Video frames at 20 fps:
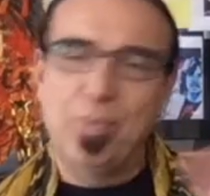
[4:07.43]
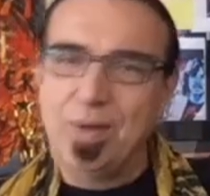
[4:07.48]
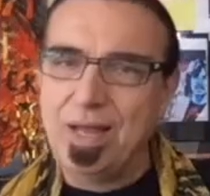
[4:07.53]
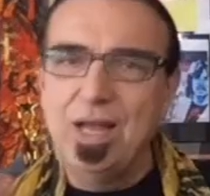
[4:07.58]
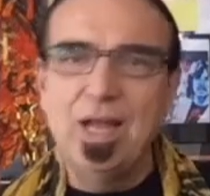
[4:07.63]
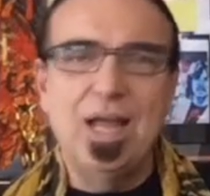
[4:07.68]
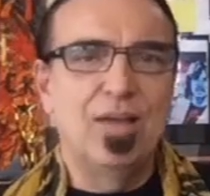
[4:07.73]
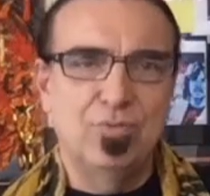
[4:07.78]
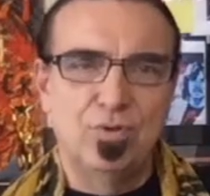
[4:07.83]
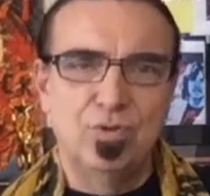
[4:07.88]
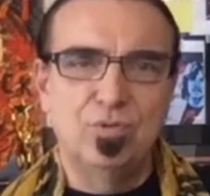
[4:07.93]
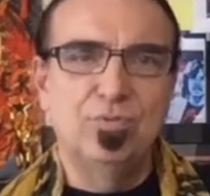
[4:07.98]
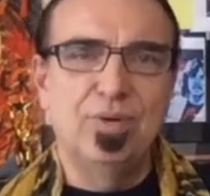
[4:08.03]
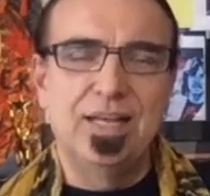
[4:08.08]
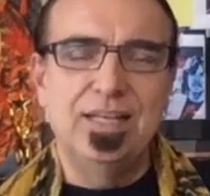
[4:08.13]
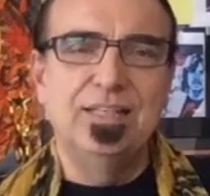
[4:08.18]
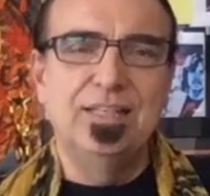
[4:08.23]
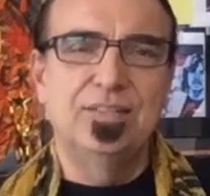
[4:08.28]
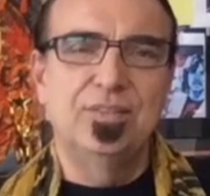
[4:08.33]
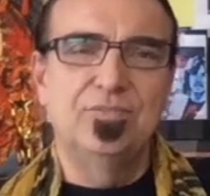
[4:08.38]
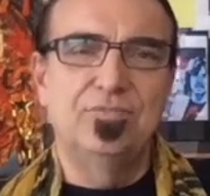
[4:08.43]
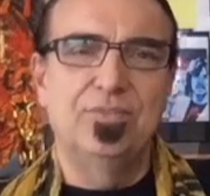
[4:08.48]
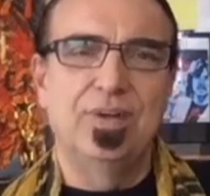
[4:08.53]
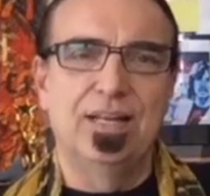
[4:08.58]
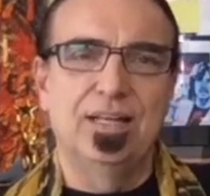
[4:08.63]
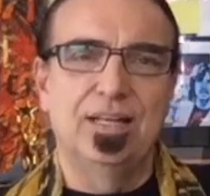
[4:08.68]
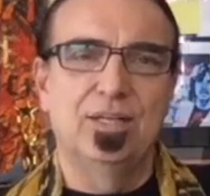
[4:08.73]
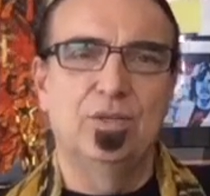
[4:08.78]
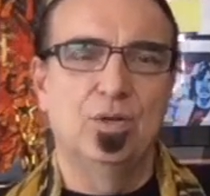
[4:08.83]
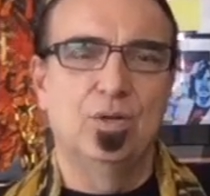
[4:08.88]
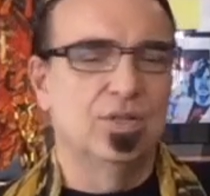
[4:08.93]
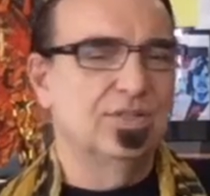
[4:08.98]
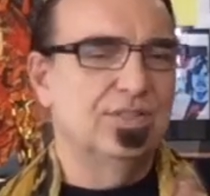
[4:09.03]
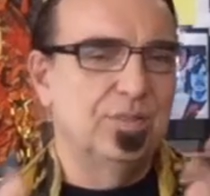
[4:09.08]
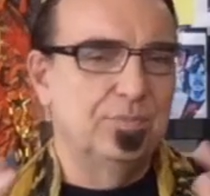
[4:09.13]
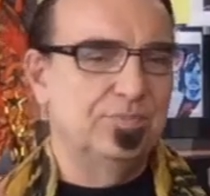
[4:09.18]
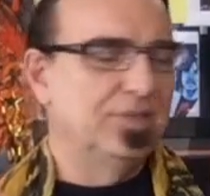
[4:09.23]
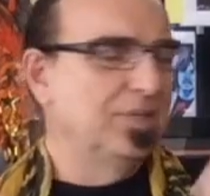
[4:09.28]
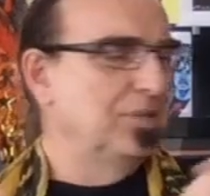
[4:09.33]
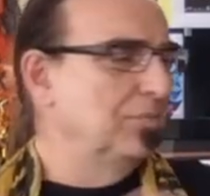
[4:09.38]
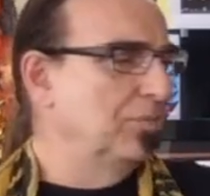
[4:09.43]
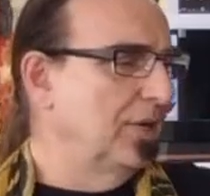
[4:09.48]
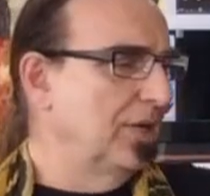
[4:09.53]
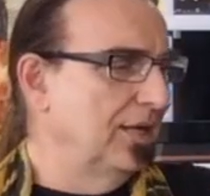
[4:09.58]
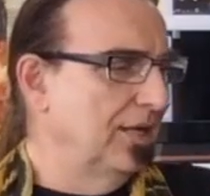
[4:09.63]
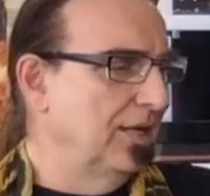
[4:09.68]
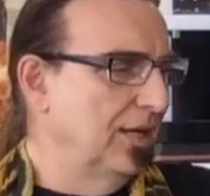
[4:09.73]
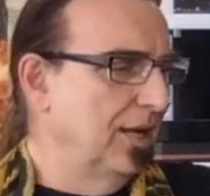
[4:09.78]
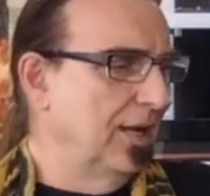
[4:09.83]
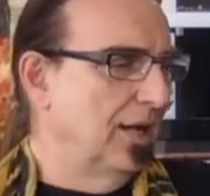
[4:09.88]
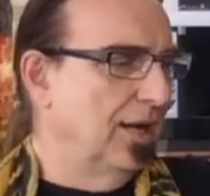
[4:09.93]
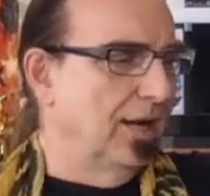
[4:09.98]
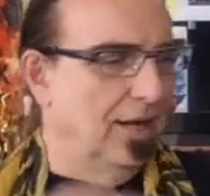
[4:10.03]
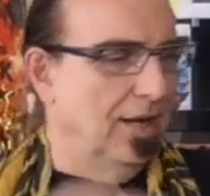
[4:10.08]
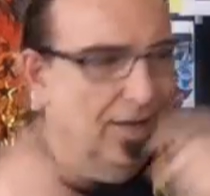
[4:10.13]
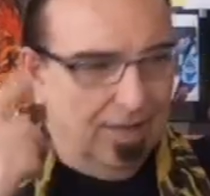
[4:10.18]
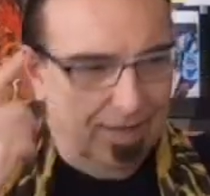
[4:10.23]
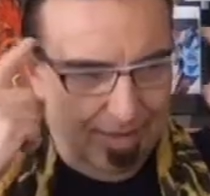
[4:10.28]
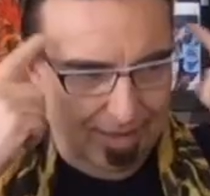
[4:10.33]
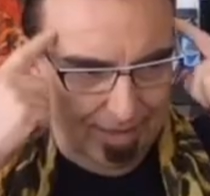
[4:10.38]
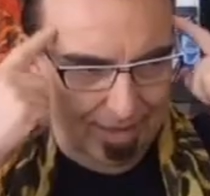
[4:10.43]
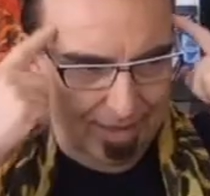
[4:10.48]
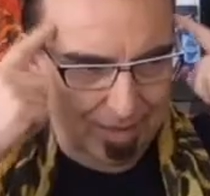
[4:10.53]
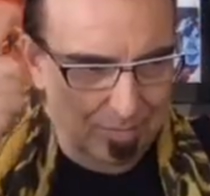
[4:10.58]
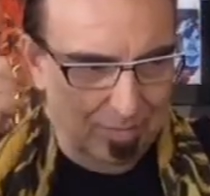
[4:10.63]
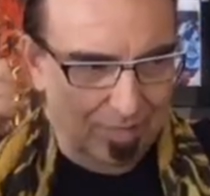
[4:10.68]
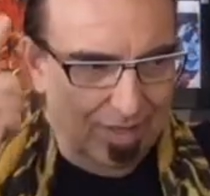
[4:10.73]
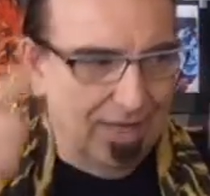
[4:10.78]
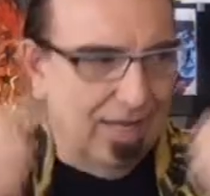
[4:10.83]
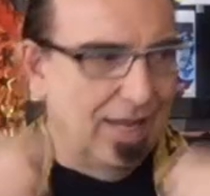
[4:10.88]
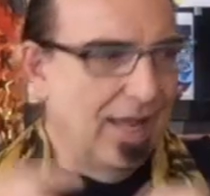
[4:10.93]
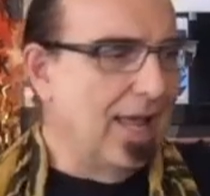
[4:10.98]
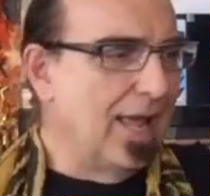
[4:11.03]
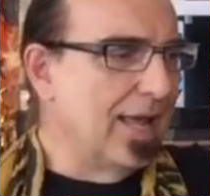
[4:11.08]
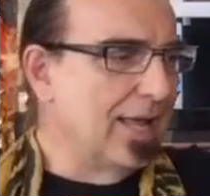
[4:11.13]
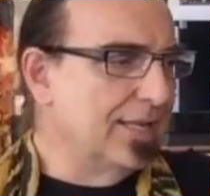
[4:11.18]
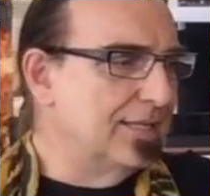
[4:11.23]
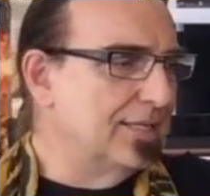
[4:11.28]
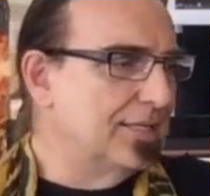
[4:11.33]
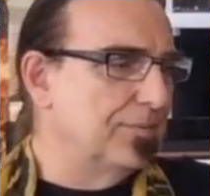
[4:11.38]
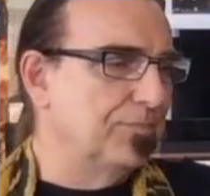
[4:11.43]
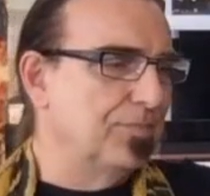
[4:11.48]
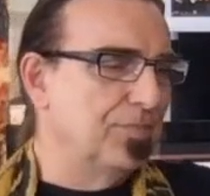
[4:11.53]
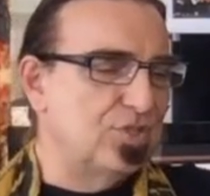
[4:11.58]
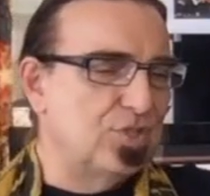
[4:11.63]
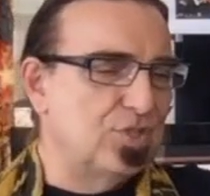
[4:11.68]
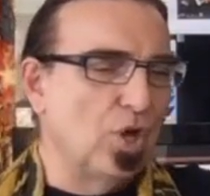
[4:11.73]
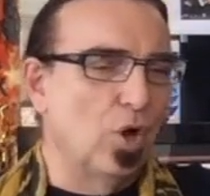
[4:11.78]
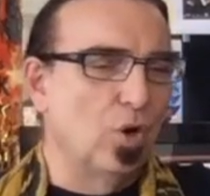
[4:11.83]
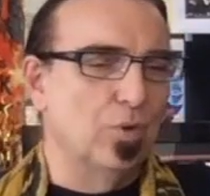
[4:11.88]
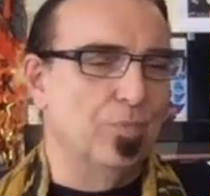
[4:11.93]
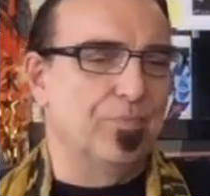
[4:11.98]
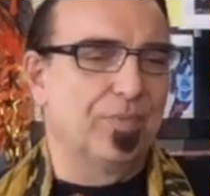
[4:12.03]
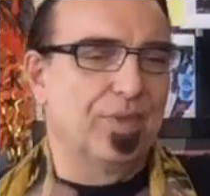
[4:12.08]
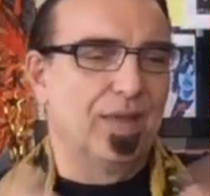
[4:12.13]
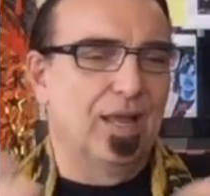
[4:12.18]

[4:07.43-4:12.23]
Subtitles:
I have already the final concept in my head. So